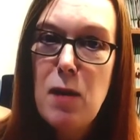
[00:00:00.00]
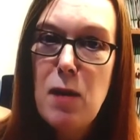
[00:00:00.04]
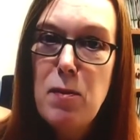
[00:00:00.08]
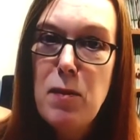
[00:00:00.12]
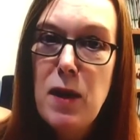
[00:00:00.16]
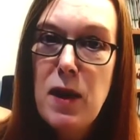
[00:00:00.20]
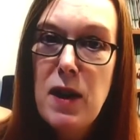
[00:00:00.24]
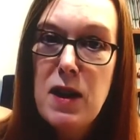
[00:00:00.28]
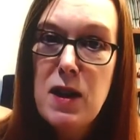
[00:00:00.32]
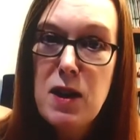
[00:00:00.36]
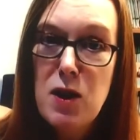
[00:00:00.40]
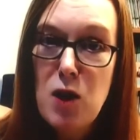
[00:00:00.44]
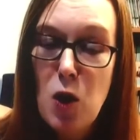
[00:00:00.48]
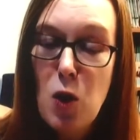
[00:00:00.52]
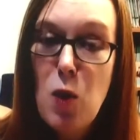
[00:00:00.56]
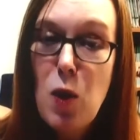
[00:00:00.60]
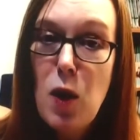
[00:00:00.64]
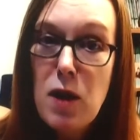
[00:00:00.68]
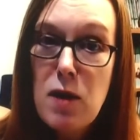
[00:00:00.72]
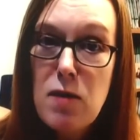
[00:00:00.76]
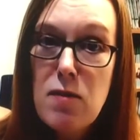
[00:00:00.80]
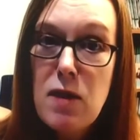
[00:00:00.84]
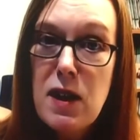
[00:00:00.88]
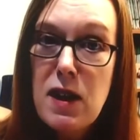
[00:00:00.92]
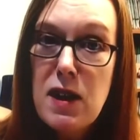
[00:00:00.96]
It's not
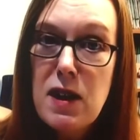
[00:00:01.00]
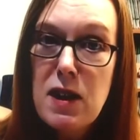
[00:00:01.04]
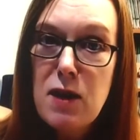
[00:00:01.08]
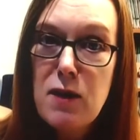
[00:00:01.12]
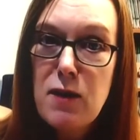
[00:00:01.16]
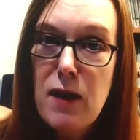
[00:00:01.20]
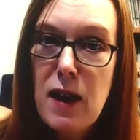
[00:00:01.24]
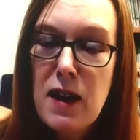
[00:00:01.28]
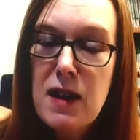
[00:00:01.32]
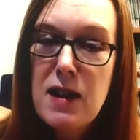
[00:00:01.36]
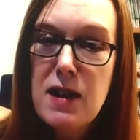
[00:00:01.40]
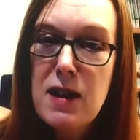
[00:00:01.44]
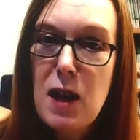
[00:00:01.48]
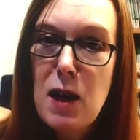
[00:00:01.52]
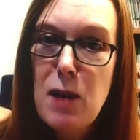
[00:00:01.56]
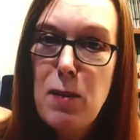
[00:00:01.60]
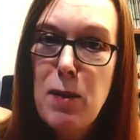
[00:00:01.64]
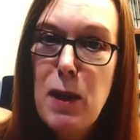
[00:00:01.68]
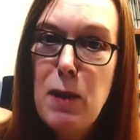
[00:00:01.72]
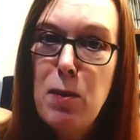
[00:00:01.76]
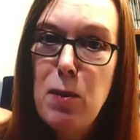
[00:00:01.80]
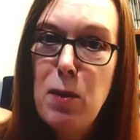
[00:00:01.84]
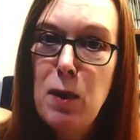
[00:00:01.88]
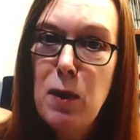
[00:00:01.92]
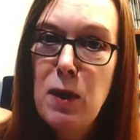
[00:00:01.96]
quite ready to vaccinate
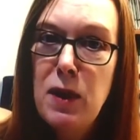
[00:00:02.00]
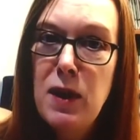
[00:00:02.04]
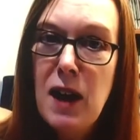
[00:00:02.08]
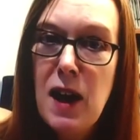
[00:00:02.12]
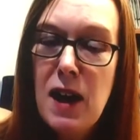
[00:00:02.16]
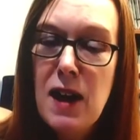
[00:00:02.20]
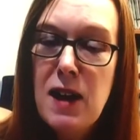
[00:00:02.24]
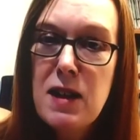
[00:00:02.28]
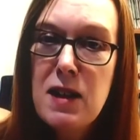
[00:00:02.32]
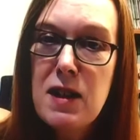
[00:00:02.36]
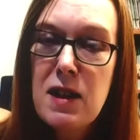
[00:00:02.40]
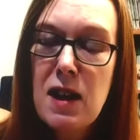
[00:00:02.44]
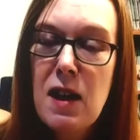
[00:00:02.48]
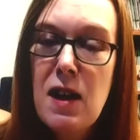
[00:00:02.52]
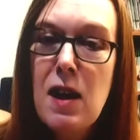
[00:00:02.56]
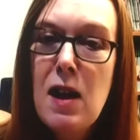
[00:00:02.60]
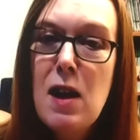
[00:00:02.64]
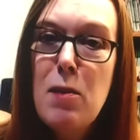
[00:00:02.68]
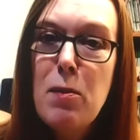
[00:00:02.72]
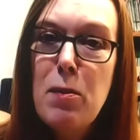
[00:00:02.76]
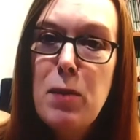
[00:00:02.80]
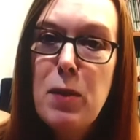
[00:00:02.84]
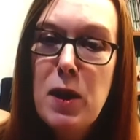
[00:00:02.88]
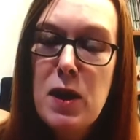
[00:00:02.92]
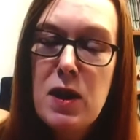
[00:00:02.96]
people yet,
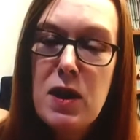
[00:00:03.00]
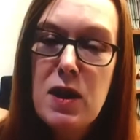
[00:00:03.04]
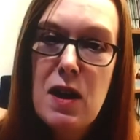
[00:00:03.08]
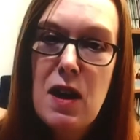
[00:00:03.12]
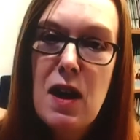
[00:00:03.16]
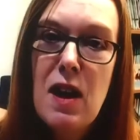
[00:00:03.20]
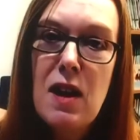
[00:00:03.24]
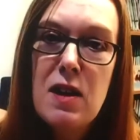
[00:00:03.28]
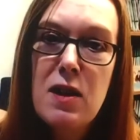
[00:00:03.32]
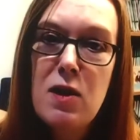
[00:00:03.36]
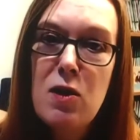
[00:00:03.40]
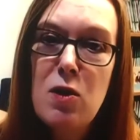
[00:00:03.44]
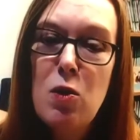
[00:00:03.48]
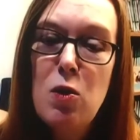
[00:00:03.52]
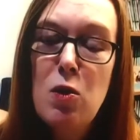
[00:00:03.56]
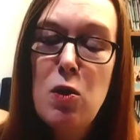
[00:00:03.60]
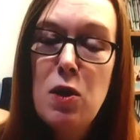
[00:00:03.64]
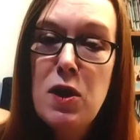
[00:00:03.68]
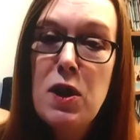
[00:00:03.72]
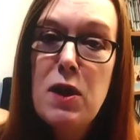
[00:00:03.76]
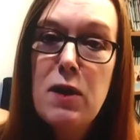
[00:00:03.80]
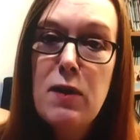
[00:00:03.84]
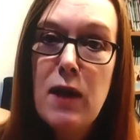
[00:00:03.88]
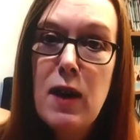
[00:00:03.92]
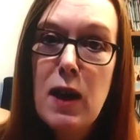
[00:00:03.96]
but as all the
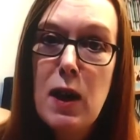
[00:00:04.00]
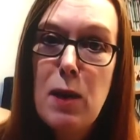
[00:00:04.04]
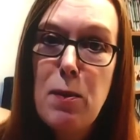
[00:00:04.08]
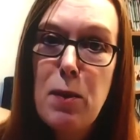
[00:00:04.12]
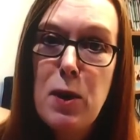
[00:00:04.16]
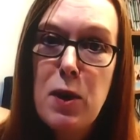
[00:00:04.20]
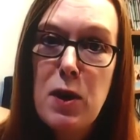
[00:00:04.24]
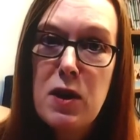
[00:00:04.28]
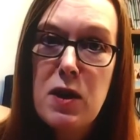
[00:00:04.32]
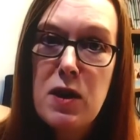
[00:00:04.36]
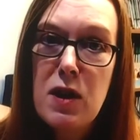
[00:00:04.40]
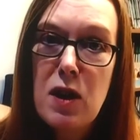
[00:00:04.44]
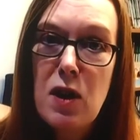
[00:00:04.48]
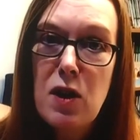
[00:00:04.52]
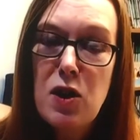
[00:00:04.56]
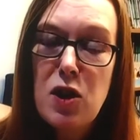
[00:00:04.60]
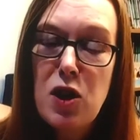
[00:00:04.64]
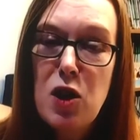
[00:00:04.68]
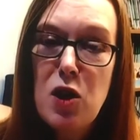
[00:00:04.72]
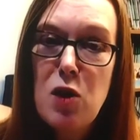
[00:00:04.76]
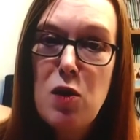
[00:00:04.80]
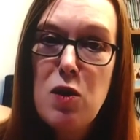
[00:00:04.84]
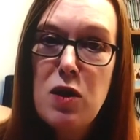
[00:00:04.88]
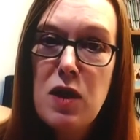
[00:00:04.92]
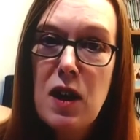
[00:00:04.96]
developers are
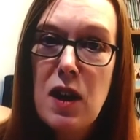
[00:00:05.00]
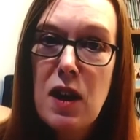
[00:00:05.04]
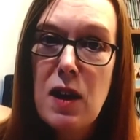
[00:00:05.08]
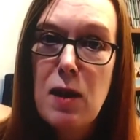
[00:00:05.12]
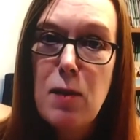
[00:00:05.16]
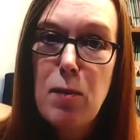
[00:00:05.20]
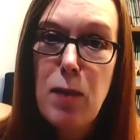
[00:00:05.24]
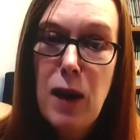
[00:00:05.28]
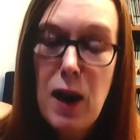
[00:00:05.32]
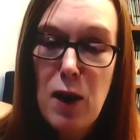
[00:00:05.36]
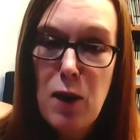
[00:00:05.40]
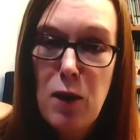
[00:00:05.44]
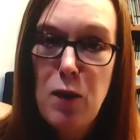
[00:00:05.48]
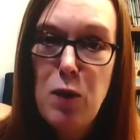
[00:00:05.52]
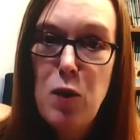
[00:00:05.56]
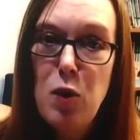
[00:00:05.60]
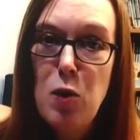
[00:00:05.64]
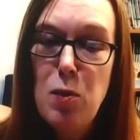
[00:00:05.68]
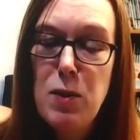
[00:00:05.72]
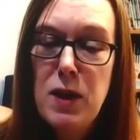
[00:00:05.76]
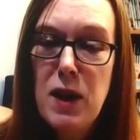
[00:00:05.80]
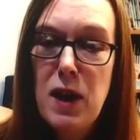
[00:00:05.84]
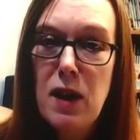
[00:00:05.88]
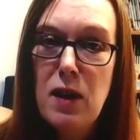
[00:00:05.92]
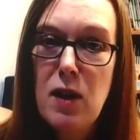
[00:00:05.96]
using platform
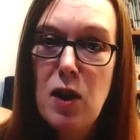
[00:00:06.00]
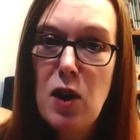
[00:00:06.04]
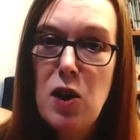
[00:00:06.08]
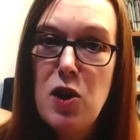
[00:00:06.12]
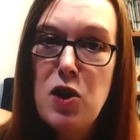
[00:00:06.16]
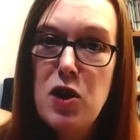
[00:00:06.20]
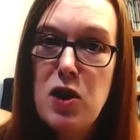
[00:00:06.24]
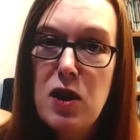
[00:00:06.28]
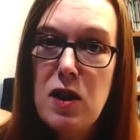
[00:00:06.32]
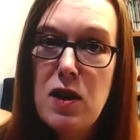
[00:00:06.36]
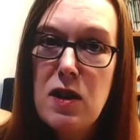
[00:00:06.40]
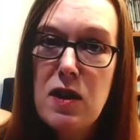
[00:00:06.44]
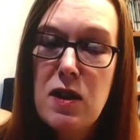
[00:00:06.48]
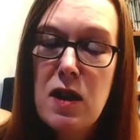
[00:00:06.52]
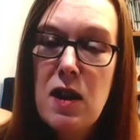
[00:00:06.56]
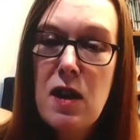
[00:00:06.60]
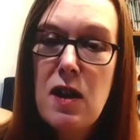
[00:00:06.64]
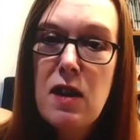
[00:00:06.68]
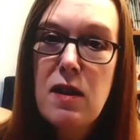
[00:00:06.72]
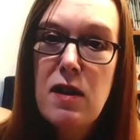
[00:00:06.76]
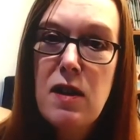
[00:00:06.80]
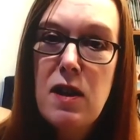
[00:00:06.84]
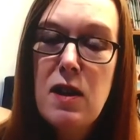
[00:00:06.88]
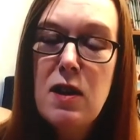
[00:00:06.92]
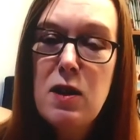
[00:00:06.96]
technologies,
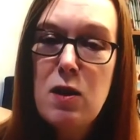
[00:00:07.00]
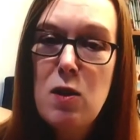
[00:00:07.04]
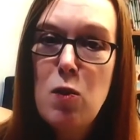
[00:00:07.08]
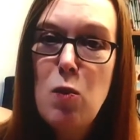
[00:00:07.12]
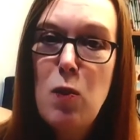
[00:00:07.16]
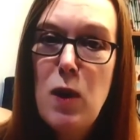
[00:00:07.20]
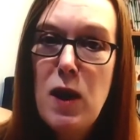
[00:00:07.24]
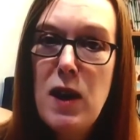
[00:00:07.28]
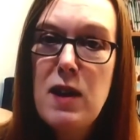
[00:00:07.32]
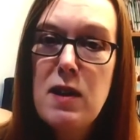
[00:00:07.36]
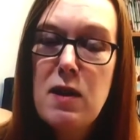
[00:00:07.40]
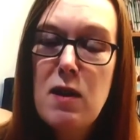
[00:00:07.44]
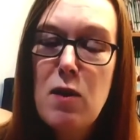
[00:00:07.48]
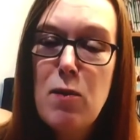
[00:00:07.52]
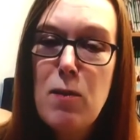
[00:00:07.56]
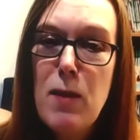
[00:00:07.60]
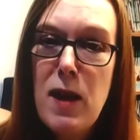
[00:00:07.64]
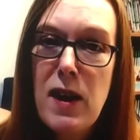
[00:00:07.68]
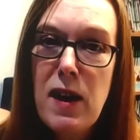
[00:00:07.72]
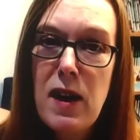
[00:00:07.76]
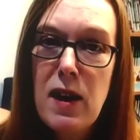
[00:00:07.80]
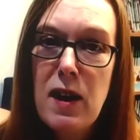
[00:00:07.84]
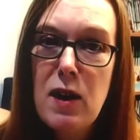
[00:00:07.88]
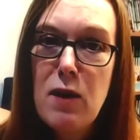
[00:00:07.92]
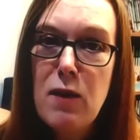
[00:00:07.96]
these are ways of
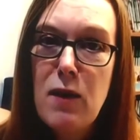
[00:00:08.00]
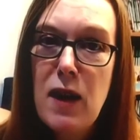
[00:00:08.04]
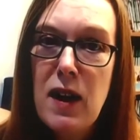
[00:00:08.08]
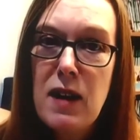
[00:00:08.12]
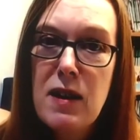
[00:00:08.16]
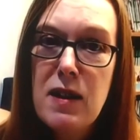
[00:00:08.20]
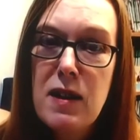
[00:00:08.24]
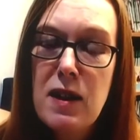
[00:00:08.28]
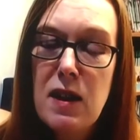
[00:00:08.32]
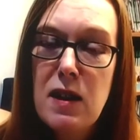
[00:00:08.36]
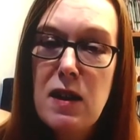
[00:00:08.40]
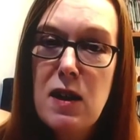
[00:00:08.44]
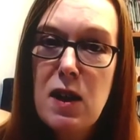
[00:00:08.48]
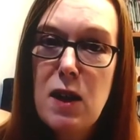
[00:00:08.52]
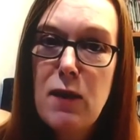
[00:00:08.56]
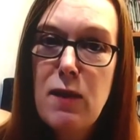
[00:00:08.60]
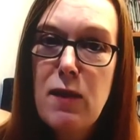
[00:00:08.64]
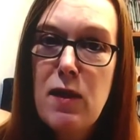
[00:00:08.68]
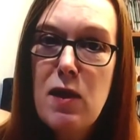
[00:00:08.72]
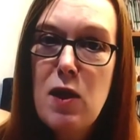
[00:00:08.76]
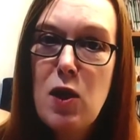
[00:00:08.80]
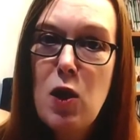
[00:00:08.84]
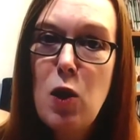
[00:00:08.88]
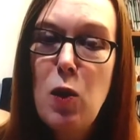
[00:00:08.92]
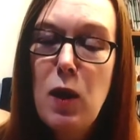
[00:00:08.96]
making a vaccine that are very
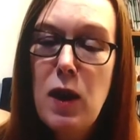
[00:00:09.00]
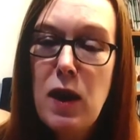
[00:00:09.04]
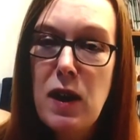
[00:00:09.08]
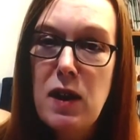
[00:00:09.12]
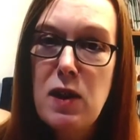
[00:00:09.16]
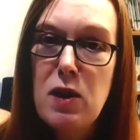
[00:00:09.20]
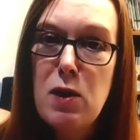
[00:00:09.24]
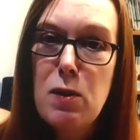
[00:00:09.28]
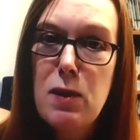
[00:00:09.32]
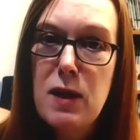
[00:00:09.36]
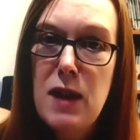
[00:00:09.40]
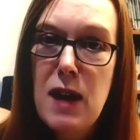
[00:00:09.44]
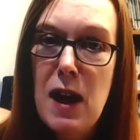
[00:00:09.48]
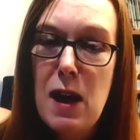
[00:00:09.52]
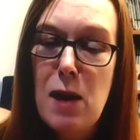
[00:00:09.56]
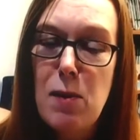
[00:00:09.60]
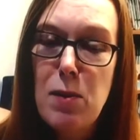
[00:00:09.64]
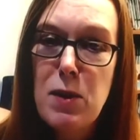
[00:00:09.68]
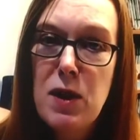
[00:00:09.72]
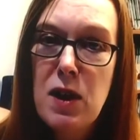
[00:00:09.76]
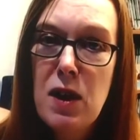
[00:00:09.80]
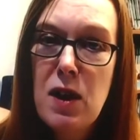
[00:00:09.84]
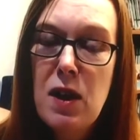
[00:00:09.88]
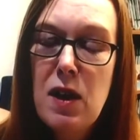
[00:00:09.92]
quick to adapt.